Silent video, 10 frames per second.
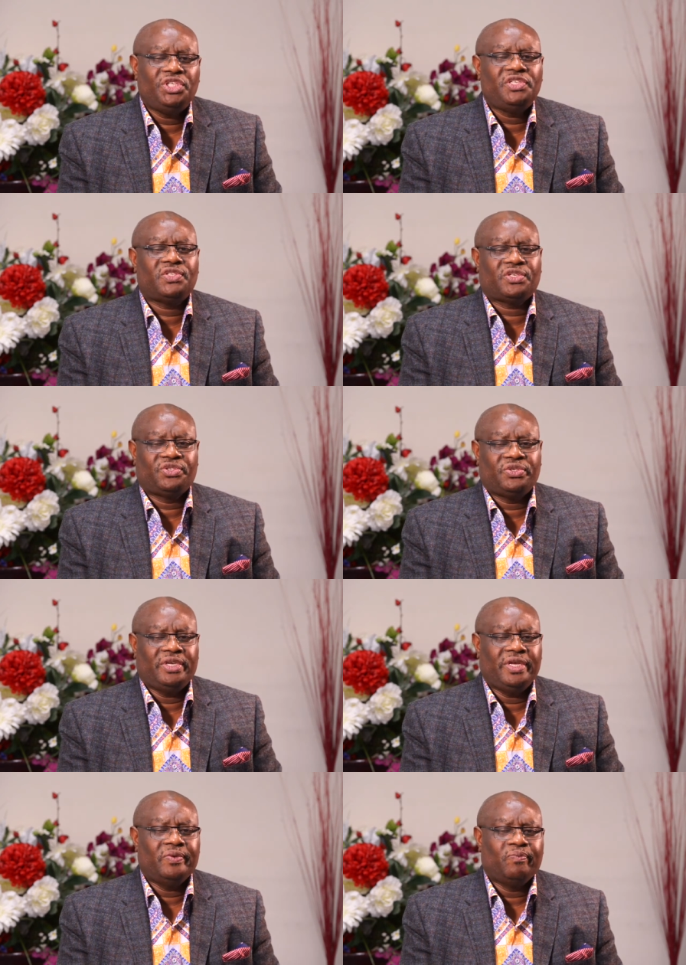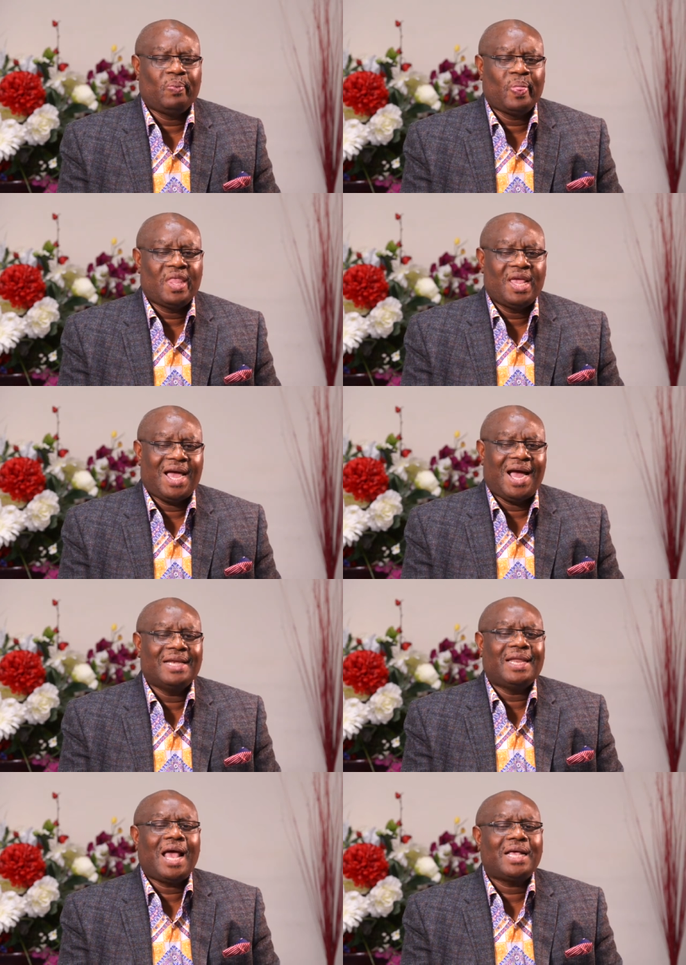Jesus today
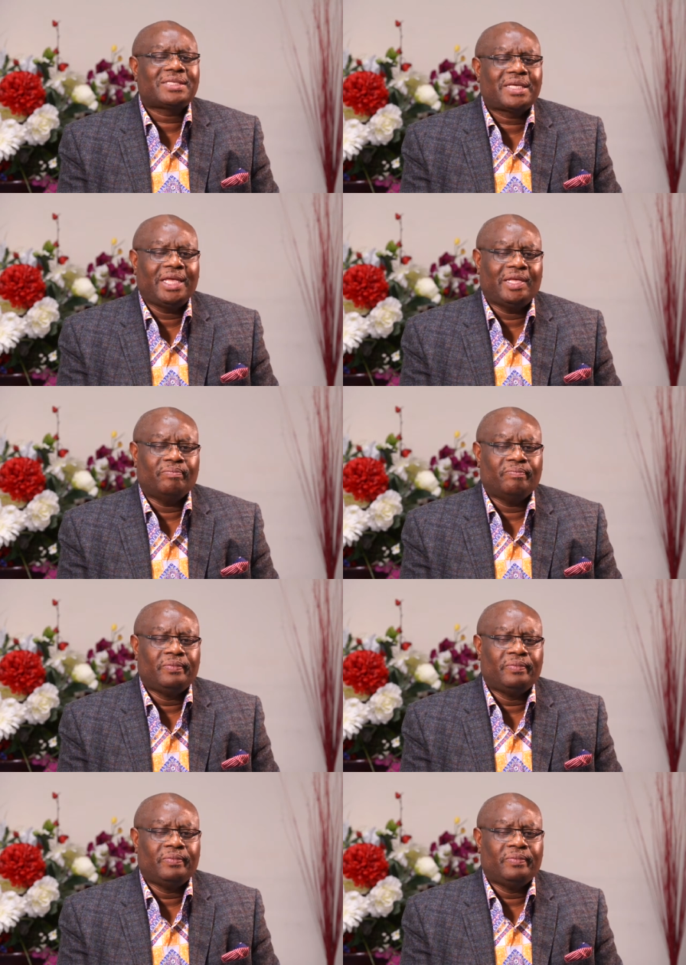and ask Him